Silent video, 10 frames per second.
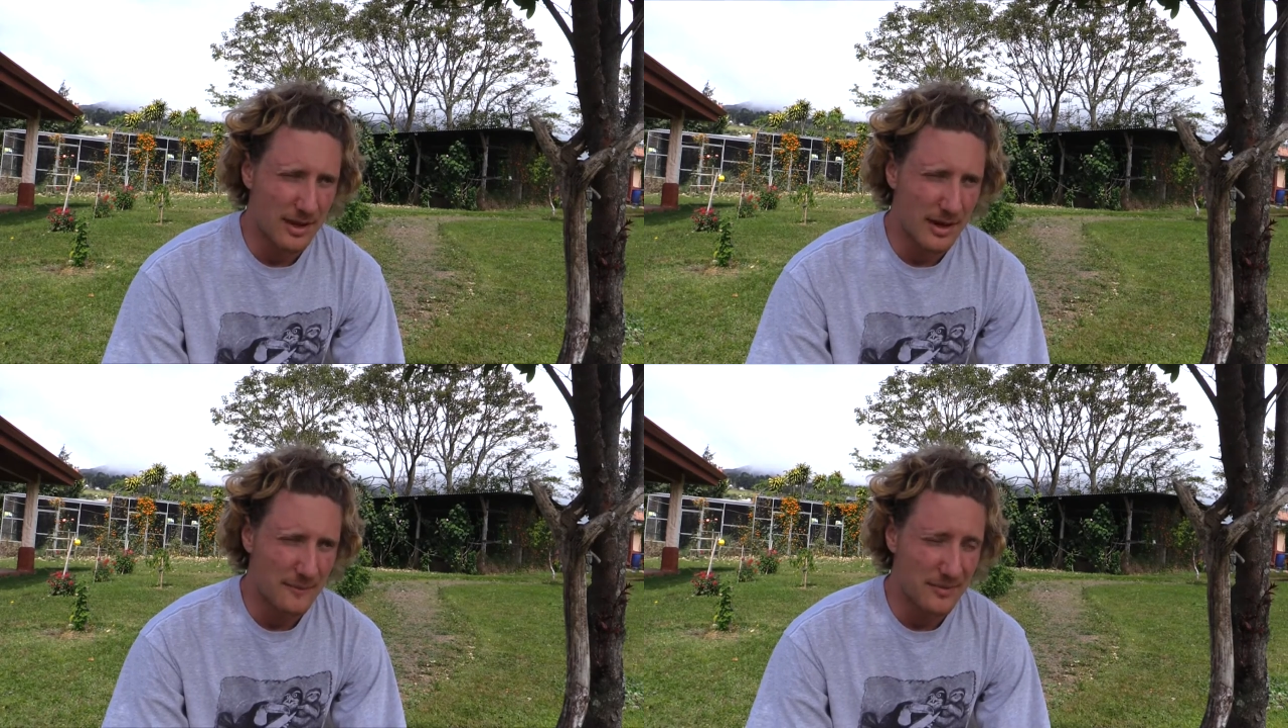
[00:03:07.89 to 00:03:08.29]

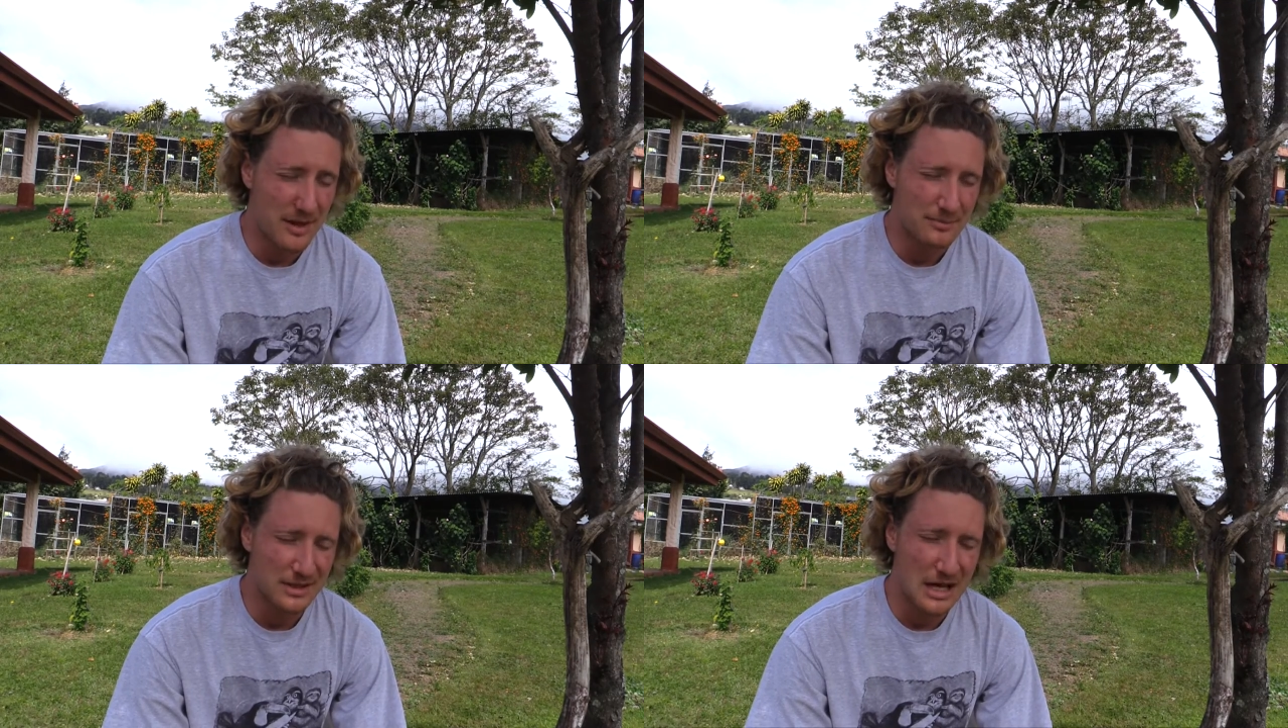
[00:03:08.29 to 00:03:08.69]
um,
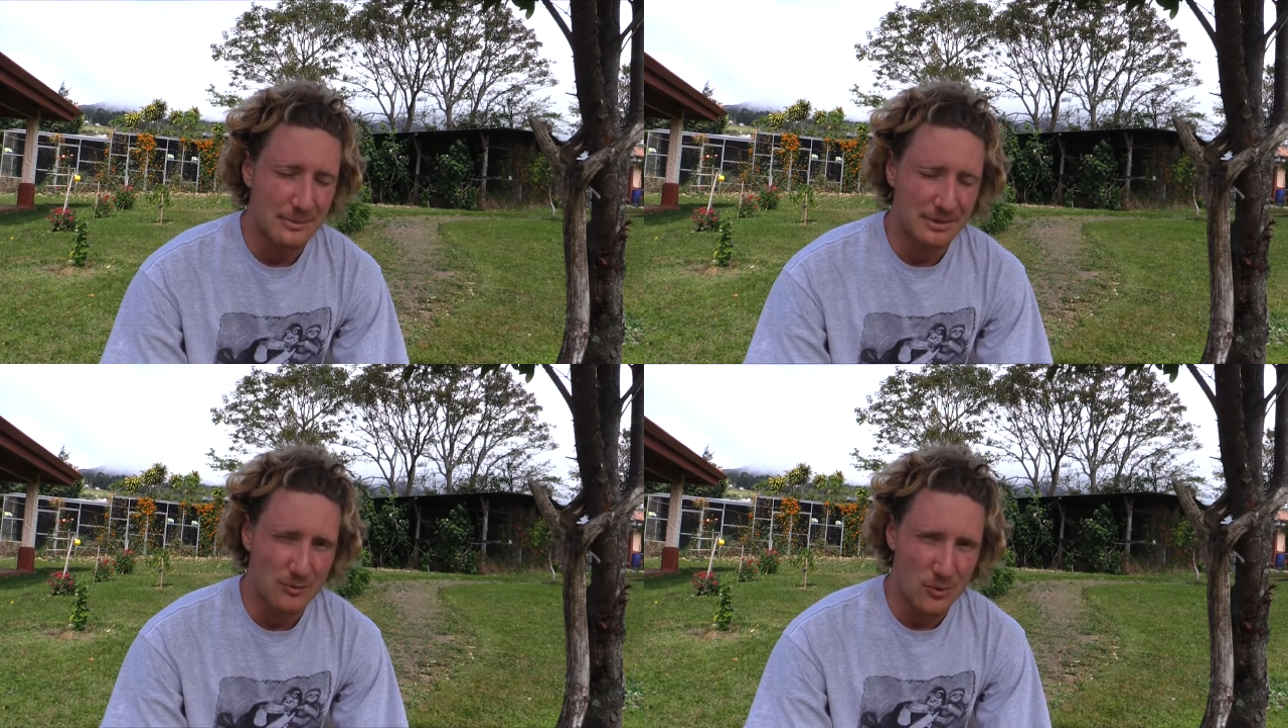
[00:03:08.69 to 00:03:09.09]
them
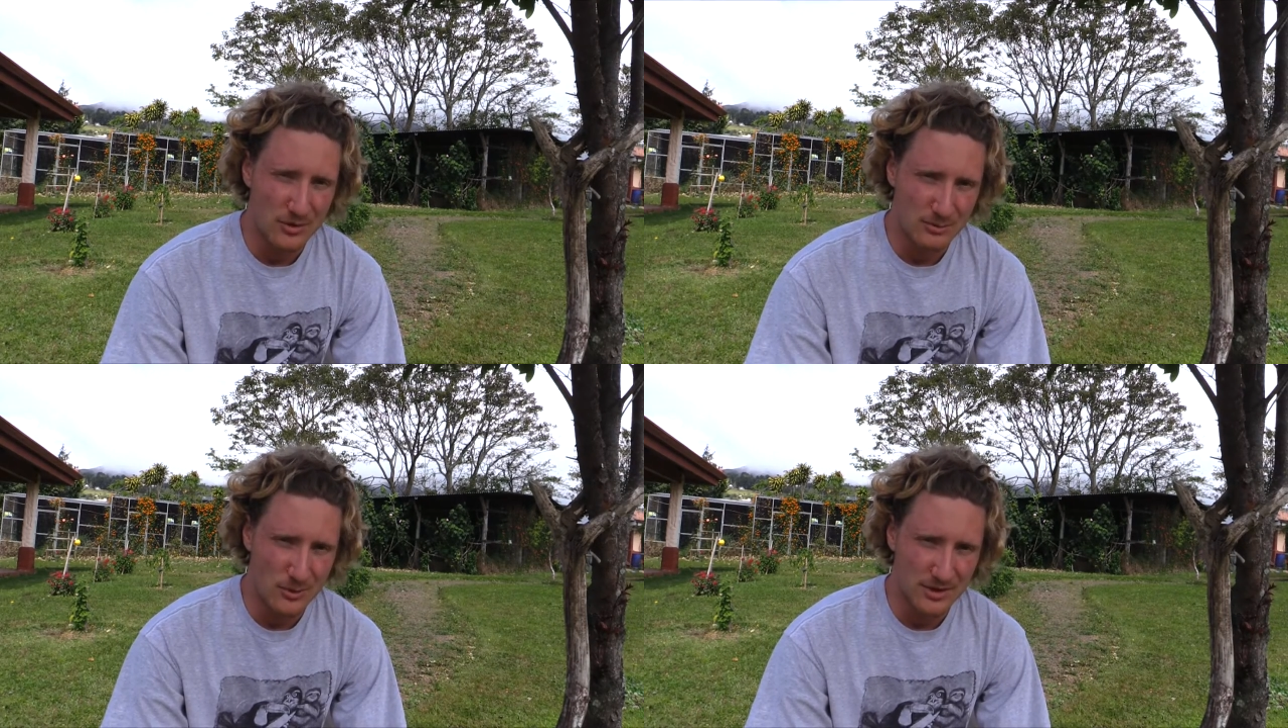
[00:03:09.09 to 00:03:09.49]
becoming
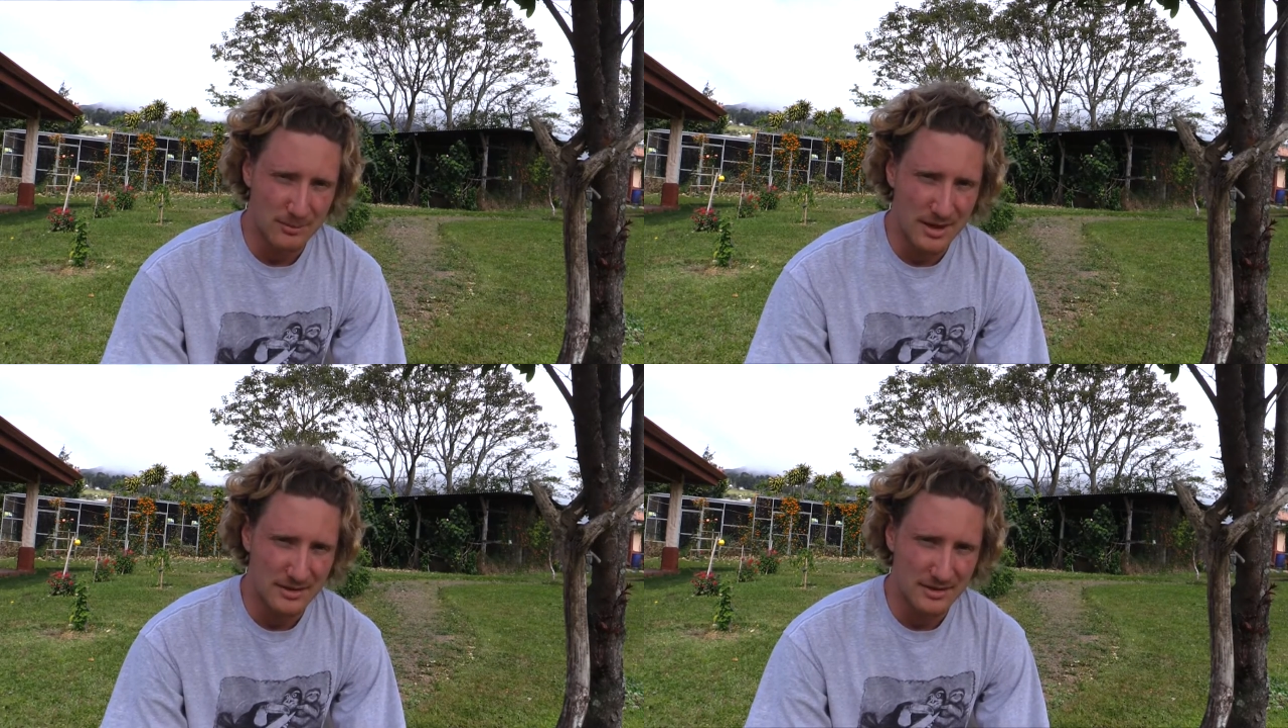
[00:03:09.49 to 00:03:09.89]
more and more
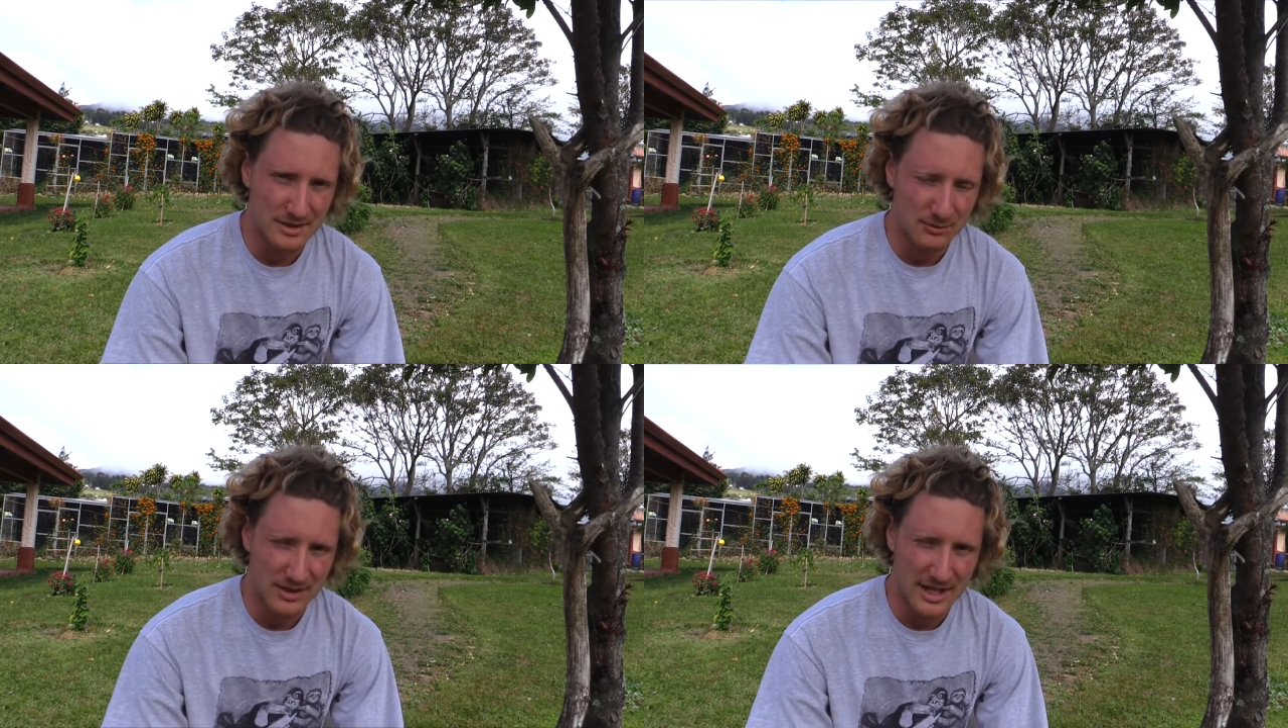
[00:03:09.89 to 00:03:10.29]
independent
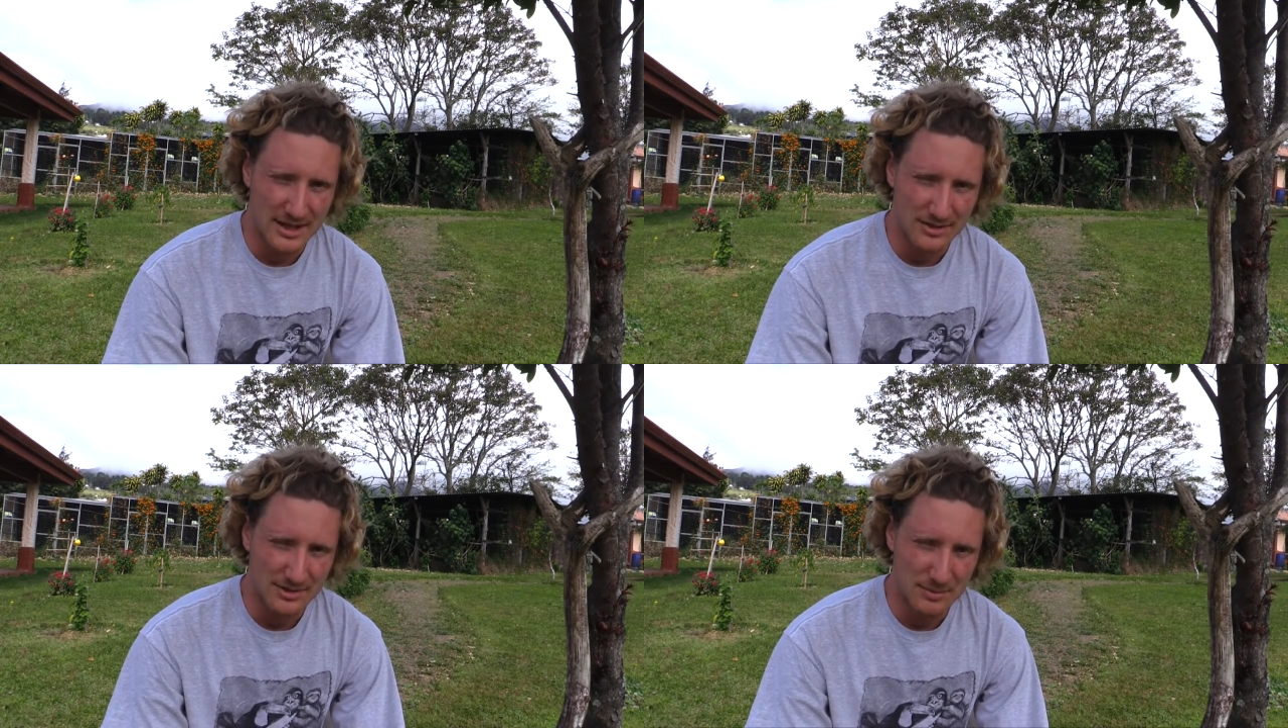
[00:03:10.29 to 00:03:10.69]
and
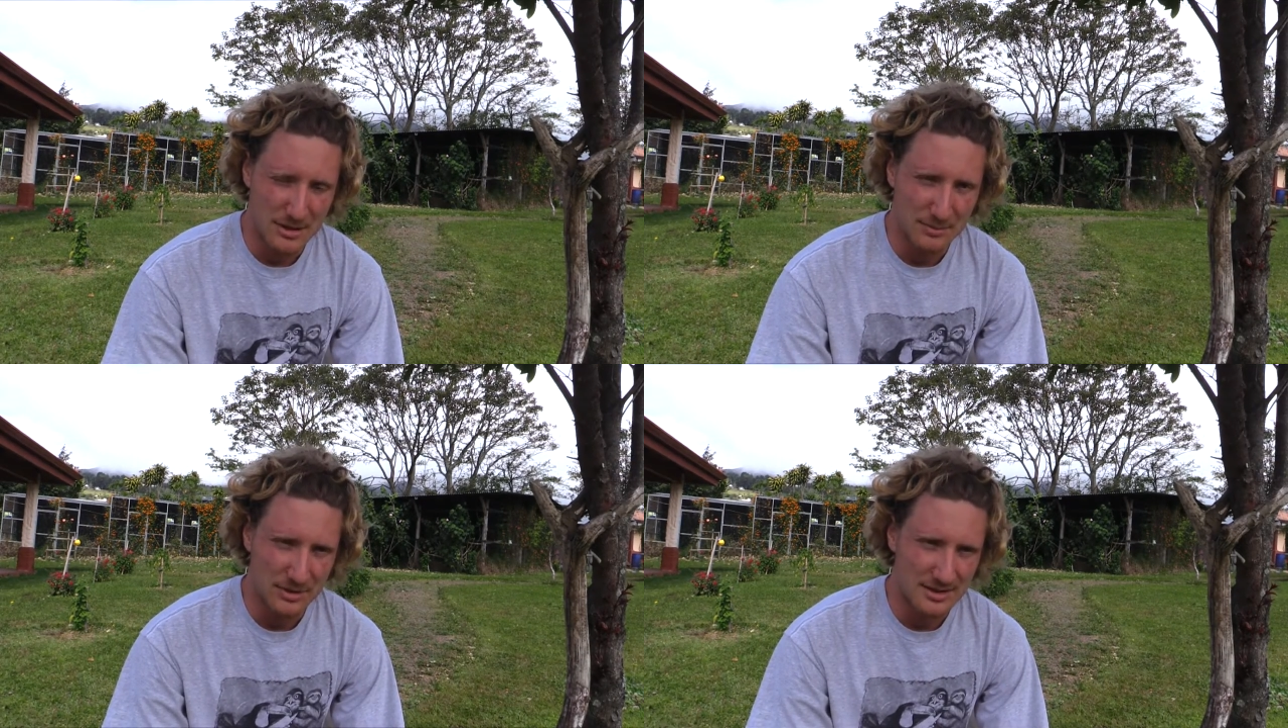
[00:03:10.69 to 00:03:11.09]
relying on
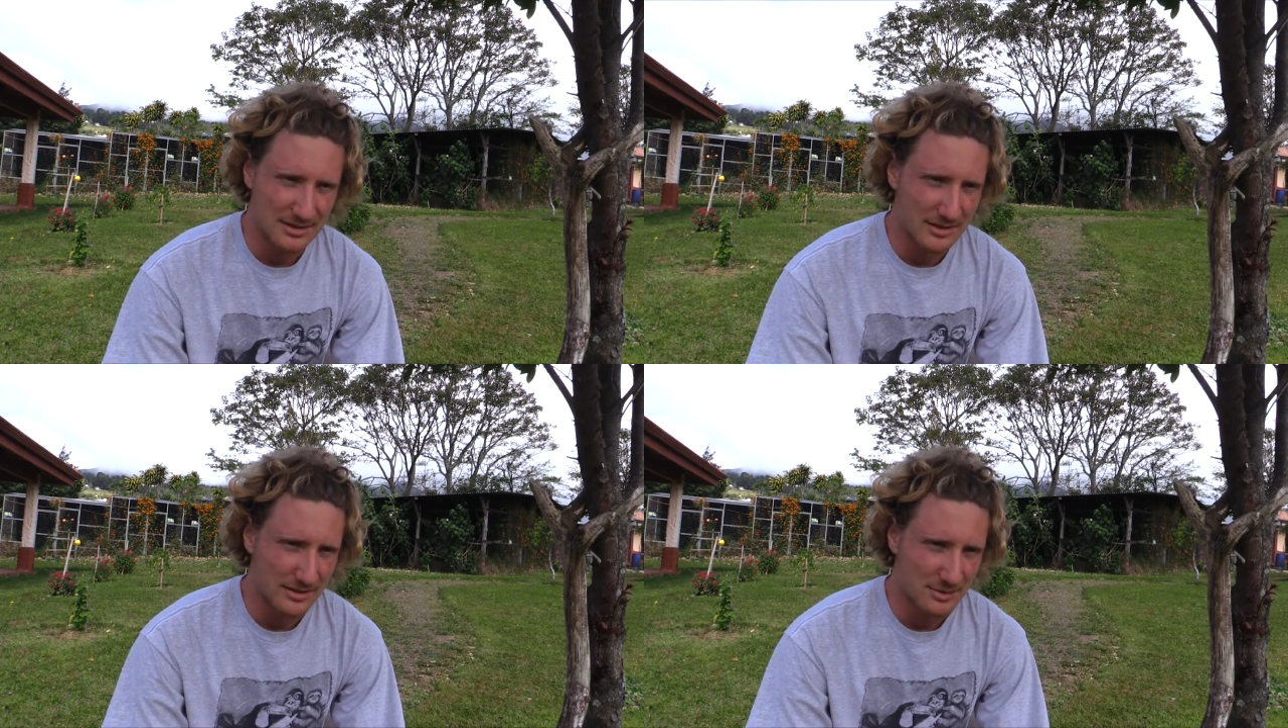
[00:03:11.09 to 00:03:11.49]
people
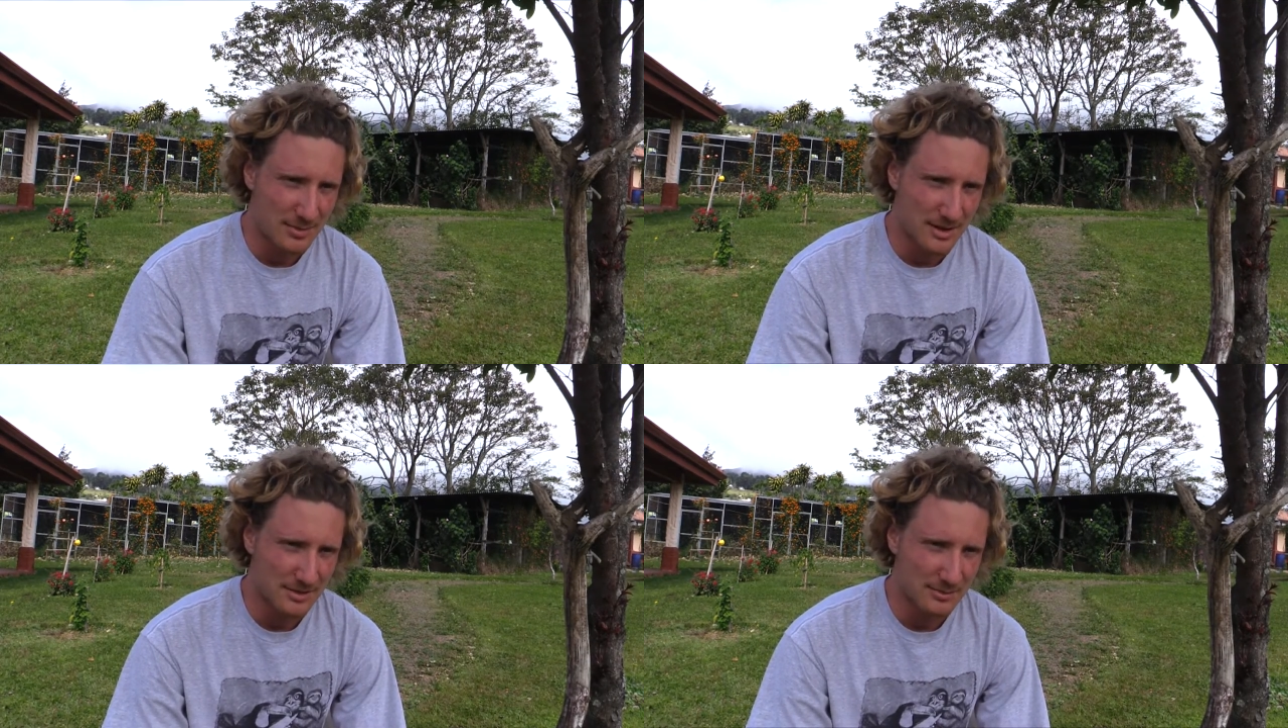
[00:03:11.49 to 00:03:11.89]
as little as
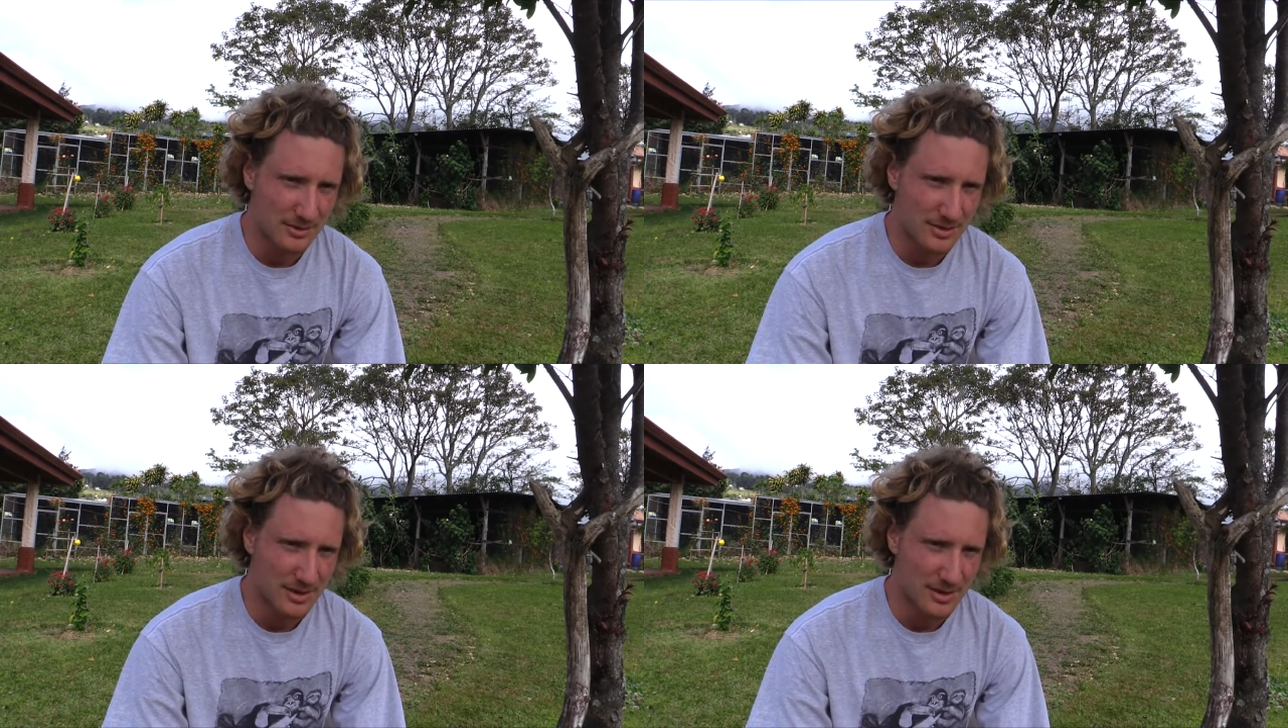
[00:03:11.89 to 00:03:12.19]
possible.